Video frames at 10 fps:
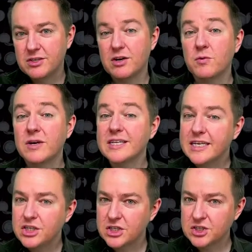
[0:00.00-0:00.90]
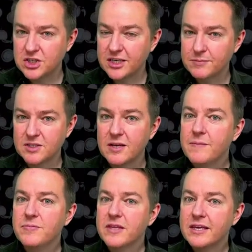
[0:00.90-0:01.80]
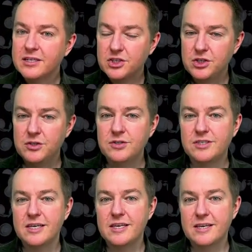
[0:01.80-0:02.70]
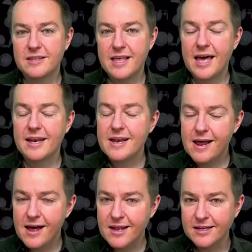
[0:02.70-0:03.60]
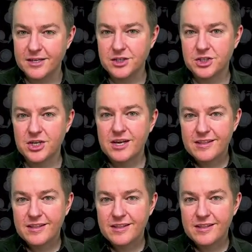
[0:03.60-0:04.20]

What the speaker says: their relationships, and it's using that knowledge,